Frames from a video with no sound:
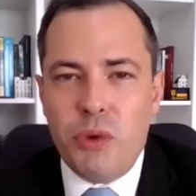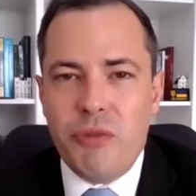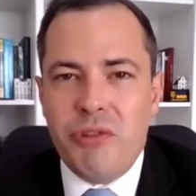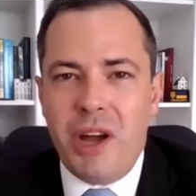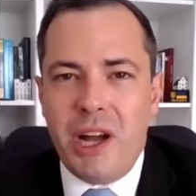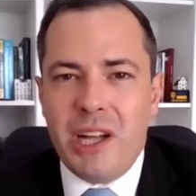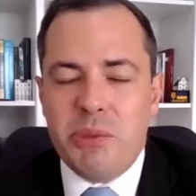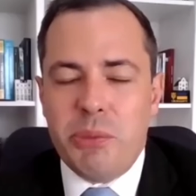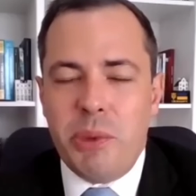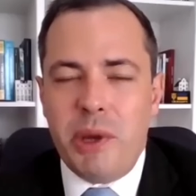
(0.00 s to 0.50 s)
we've
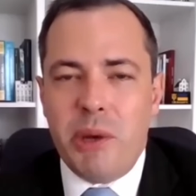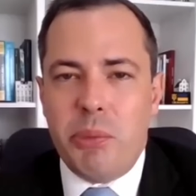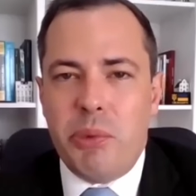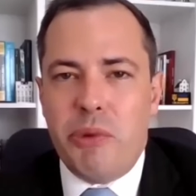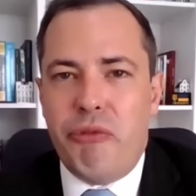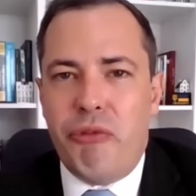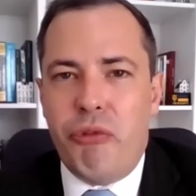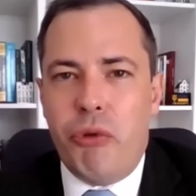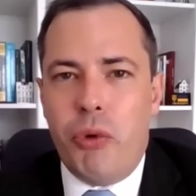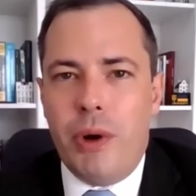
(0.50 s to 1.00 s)
talked about it
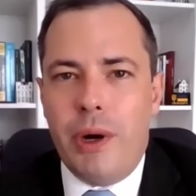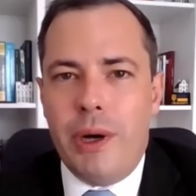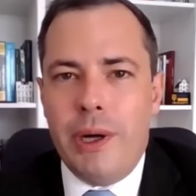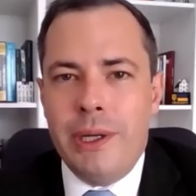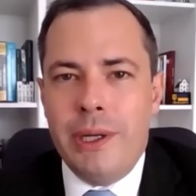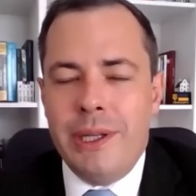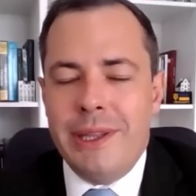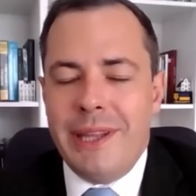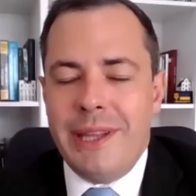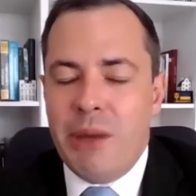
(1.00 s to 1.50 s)
before
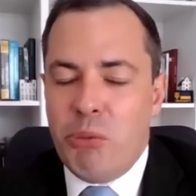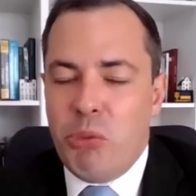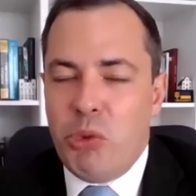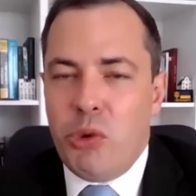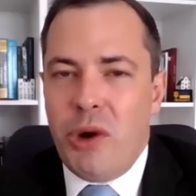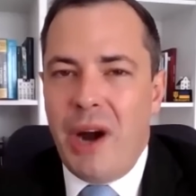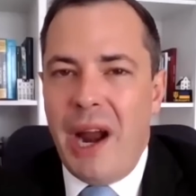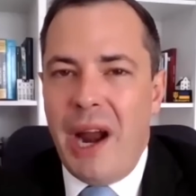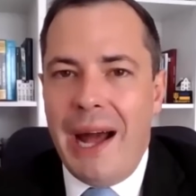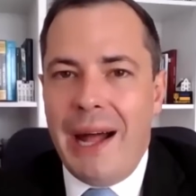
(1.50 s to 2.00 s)
that
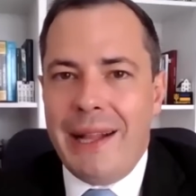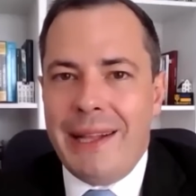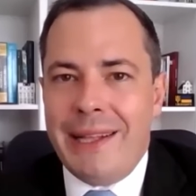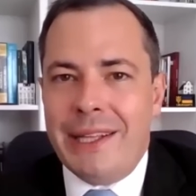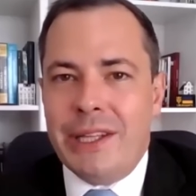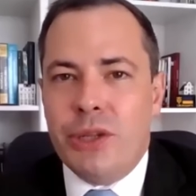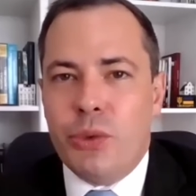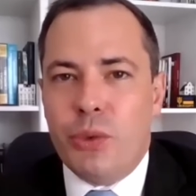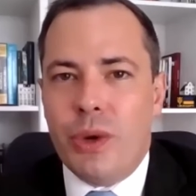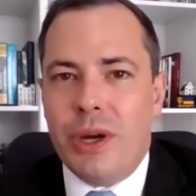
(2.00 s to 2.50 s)
morale
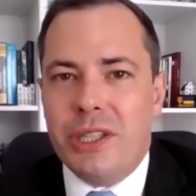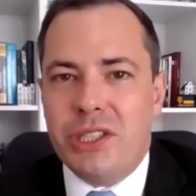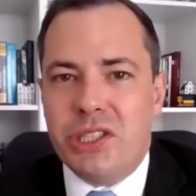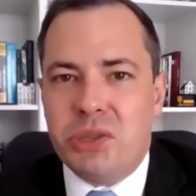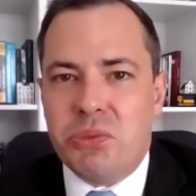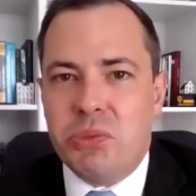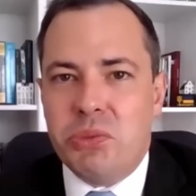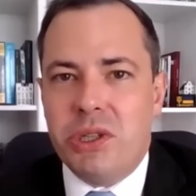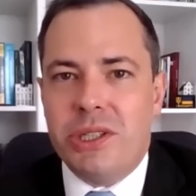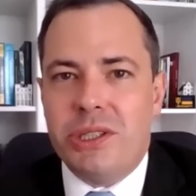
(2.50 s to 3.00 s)
in the
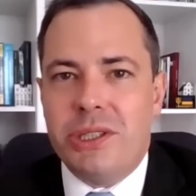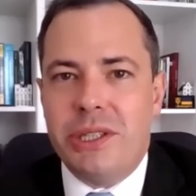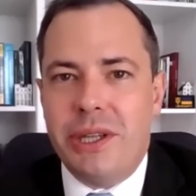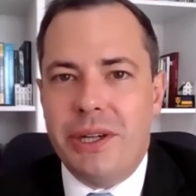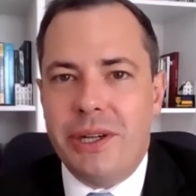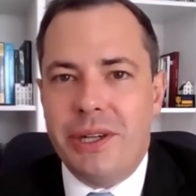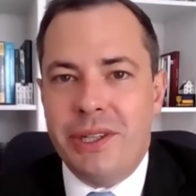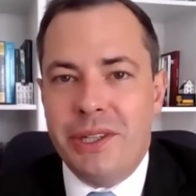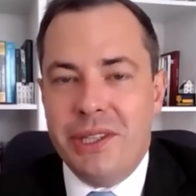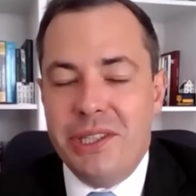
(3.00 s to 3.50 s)
Russian
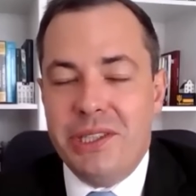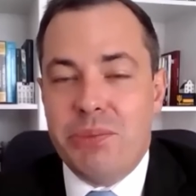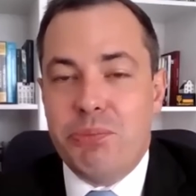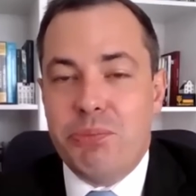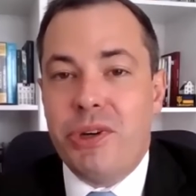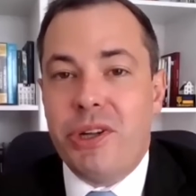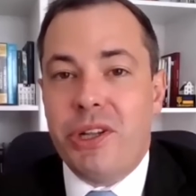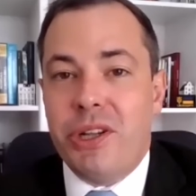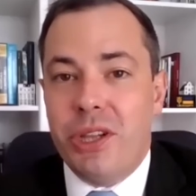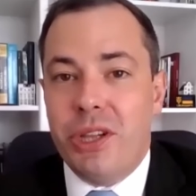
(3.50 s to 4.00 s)
military is
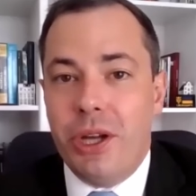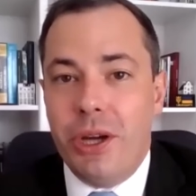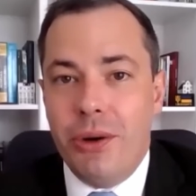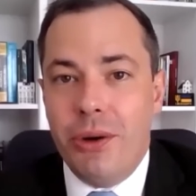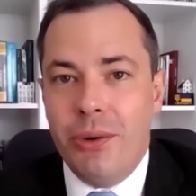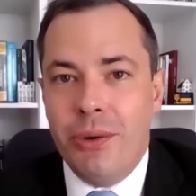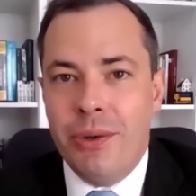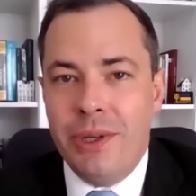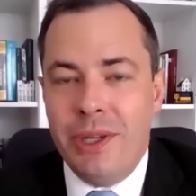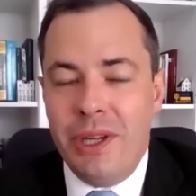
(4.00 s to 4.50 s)
pretty
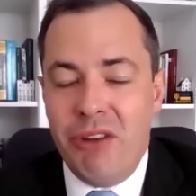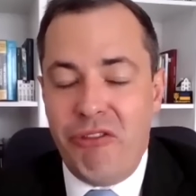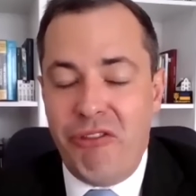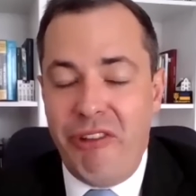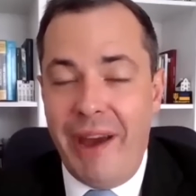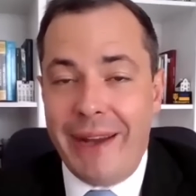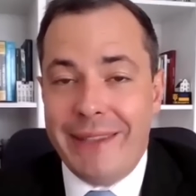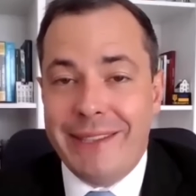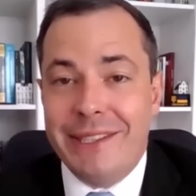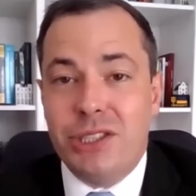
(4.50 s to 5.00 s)
low. In
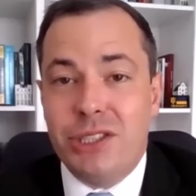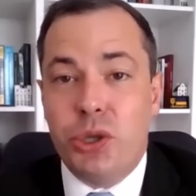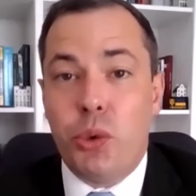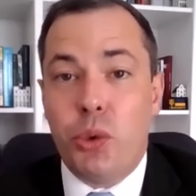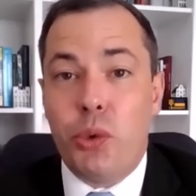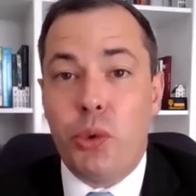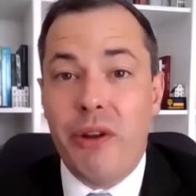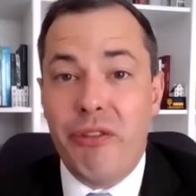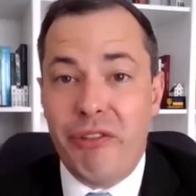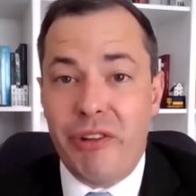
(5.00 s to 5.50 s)
fact, it's
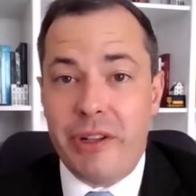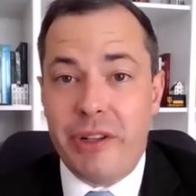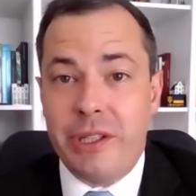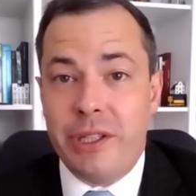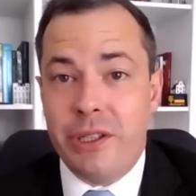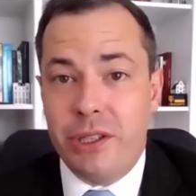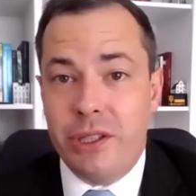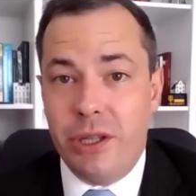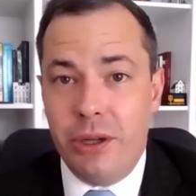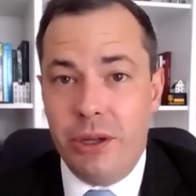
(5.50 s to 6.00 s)

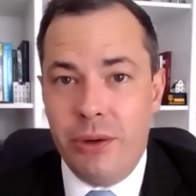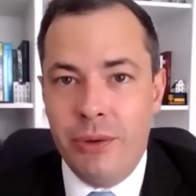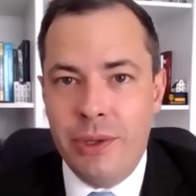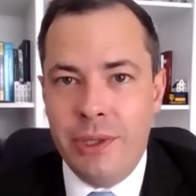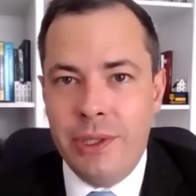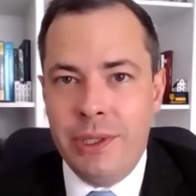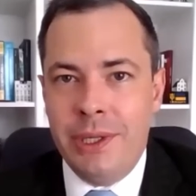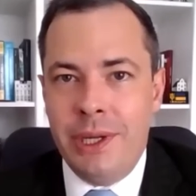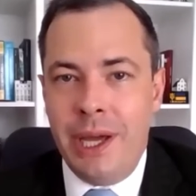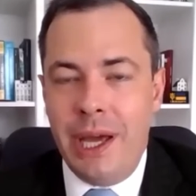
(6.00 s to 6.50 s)
horrifically low.
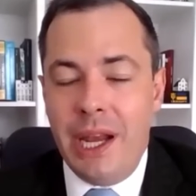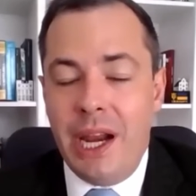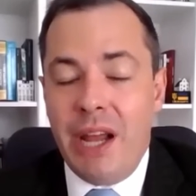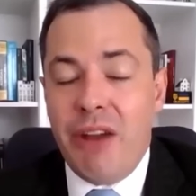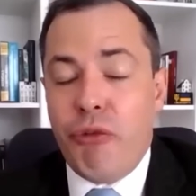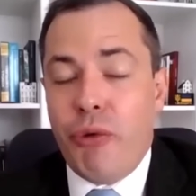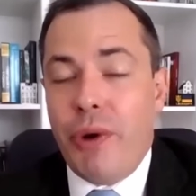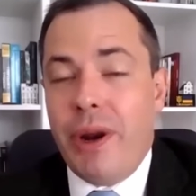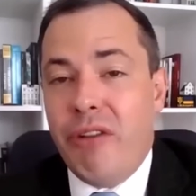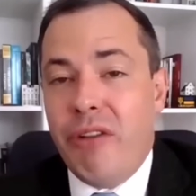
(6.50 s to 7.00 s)
And
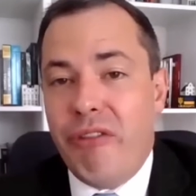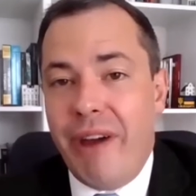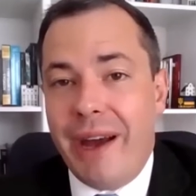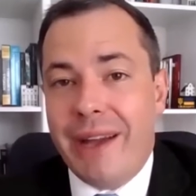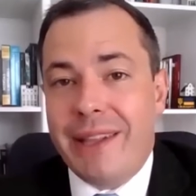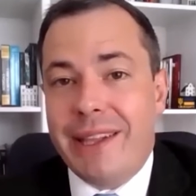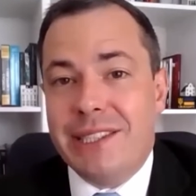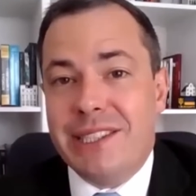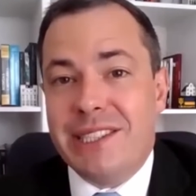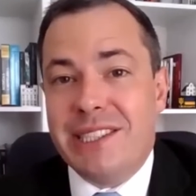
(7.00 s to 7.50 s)
I've read, in
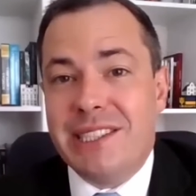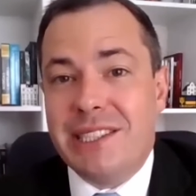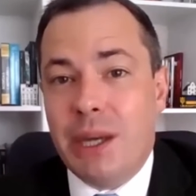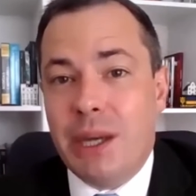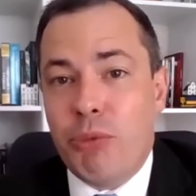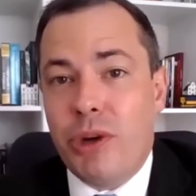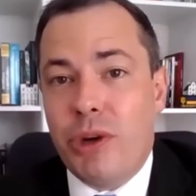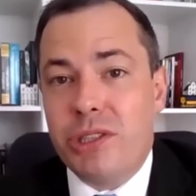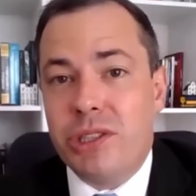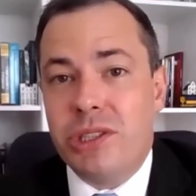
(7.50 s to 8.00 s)
fact, that
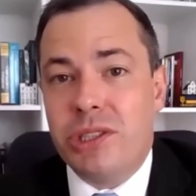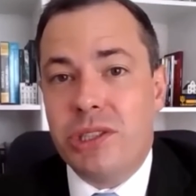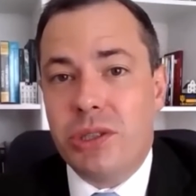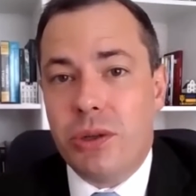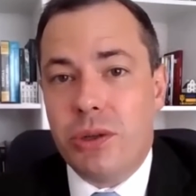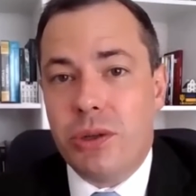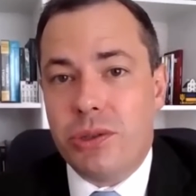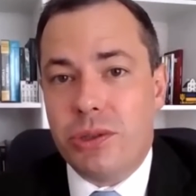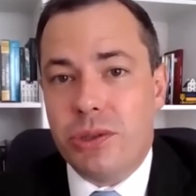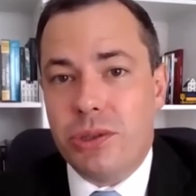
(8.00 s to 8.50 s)
some Russian
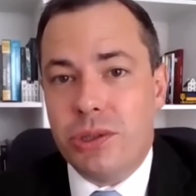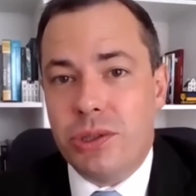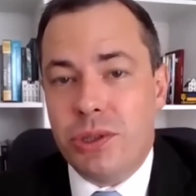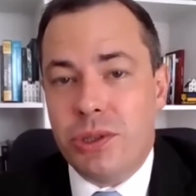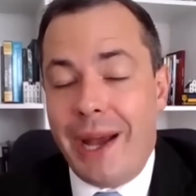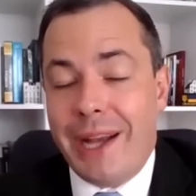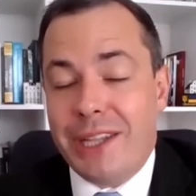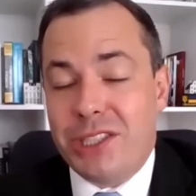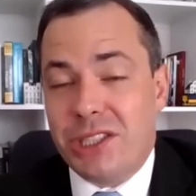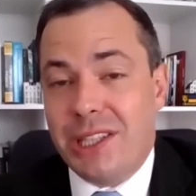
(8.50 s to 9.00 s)
soldiers,
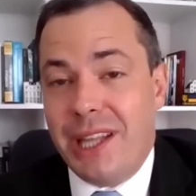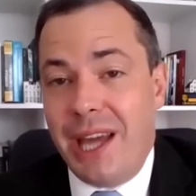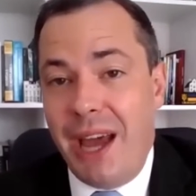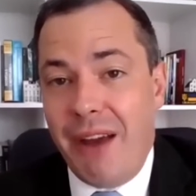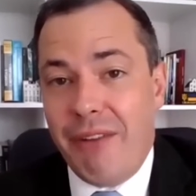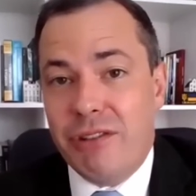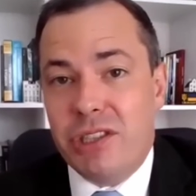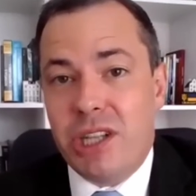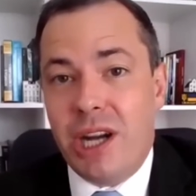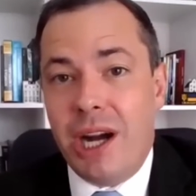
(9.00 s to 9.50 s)
or actually the
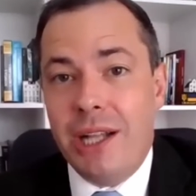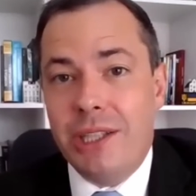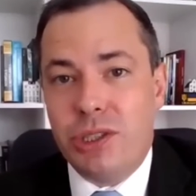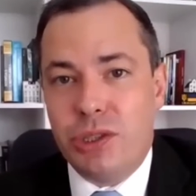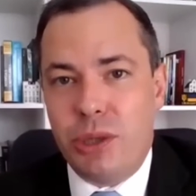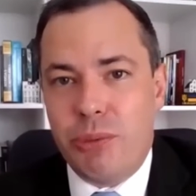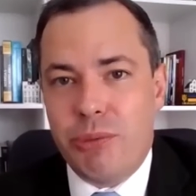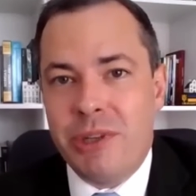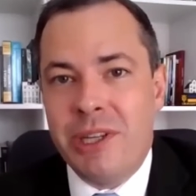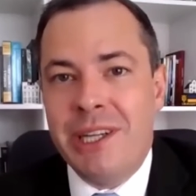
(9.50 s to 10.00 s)
average
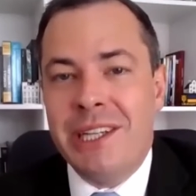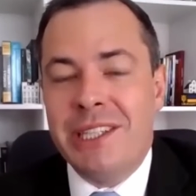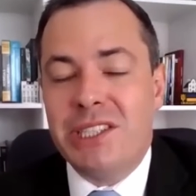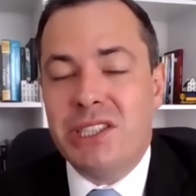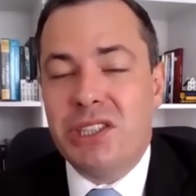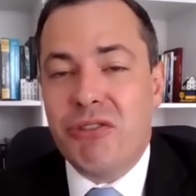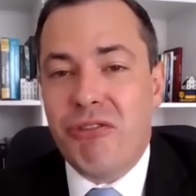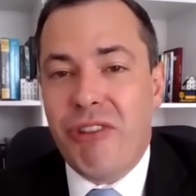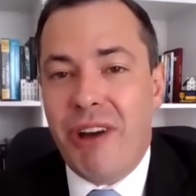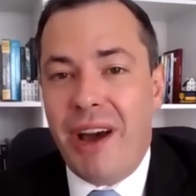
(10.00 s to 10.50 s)
conscript,
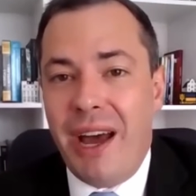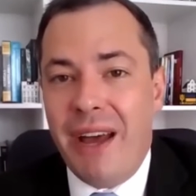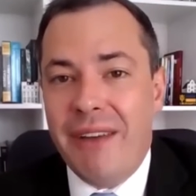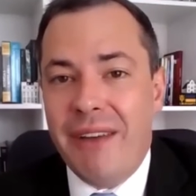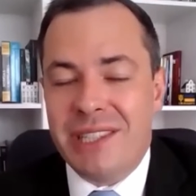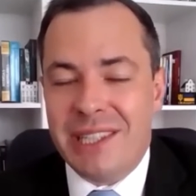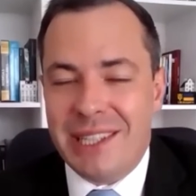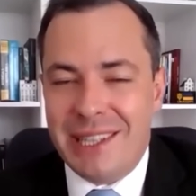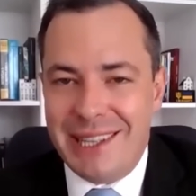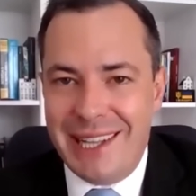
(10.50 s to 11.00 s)

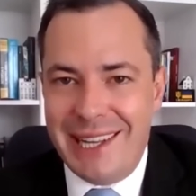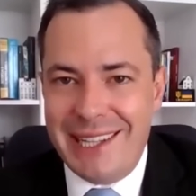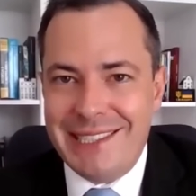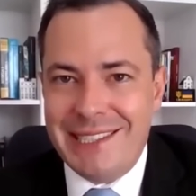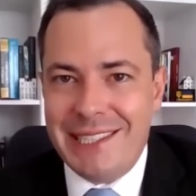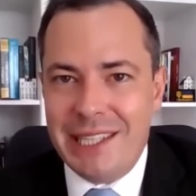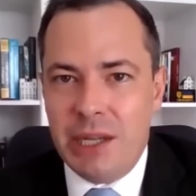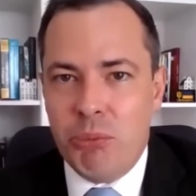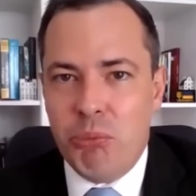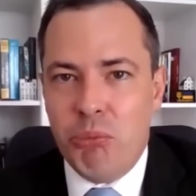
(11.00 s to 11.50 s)
survives
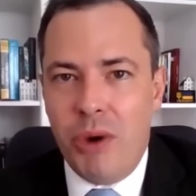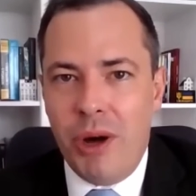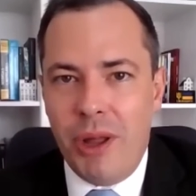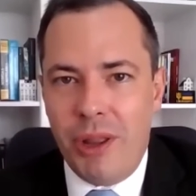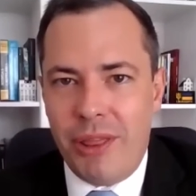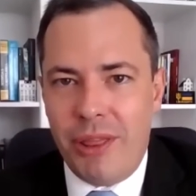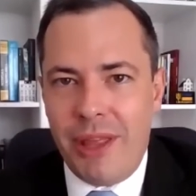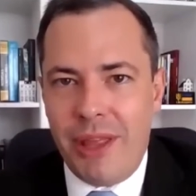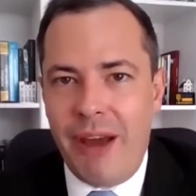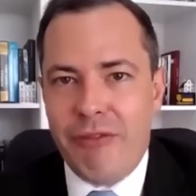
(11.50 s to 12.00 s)
less than a
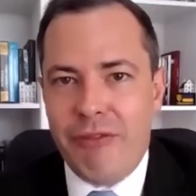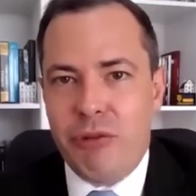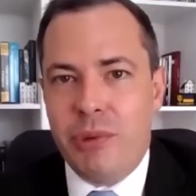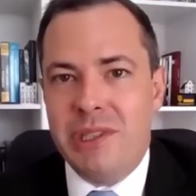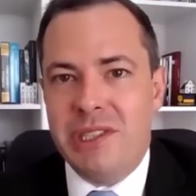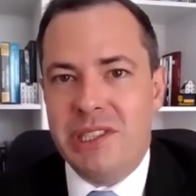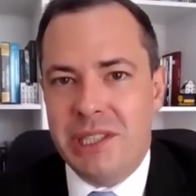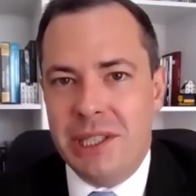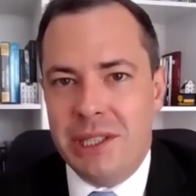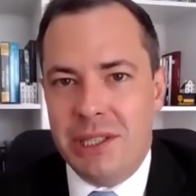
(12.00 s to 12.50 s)
month after
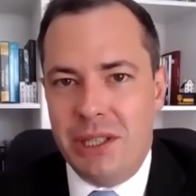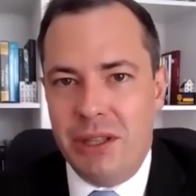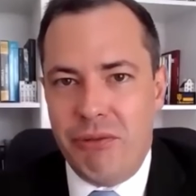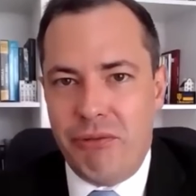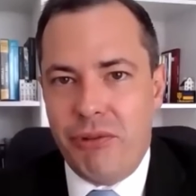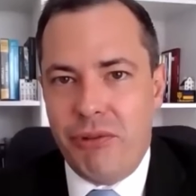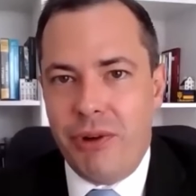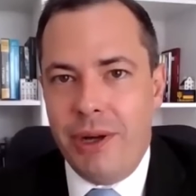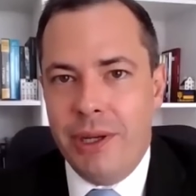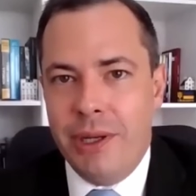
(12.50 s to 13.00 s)
being sent to the
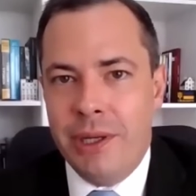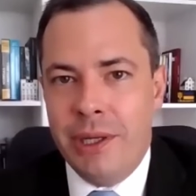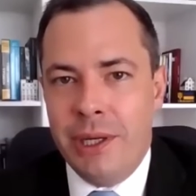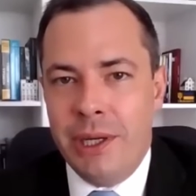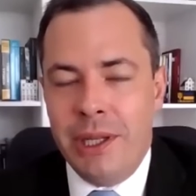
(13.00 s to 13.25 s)
front.